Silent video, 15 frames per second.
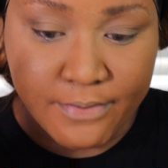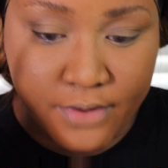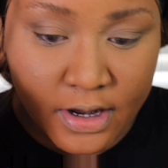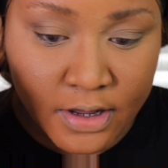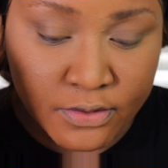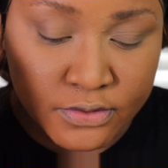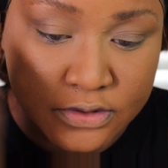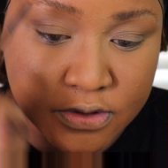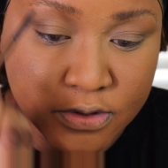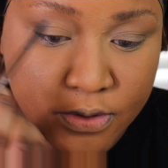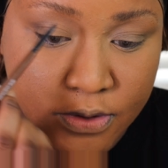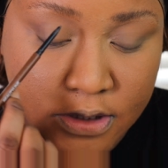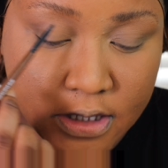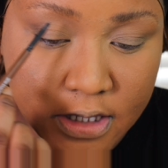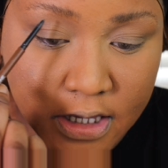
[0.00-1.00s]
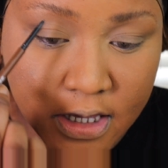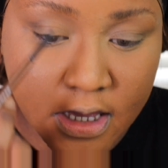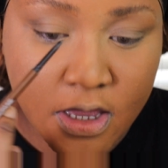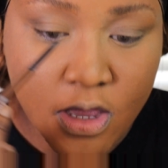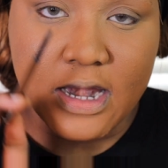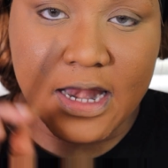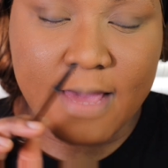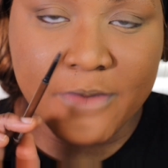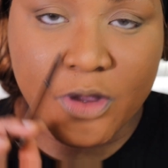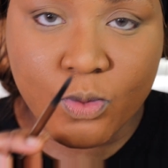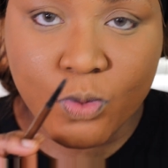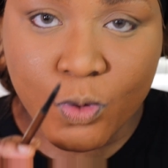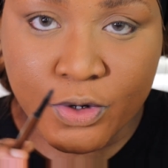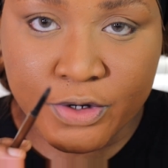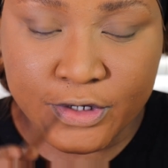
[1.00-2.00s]
brows, okay? Let me
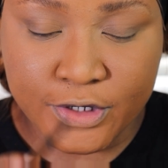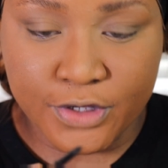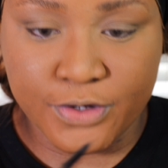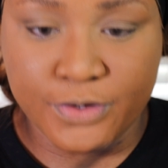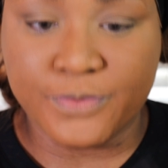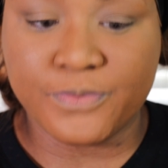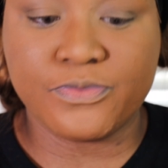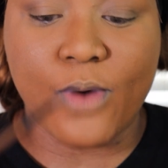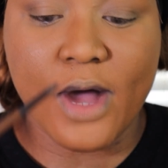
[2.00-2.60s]
warn you,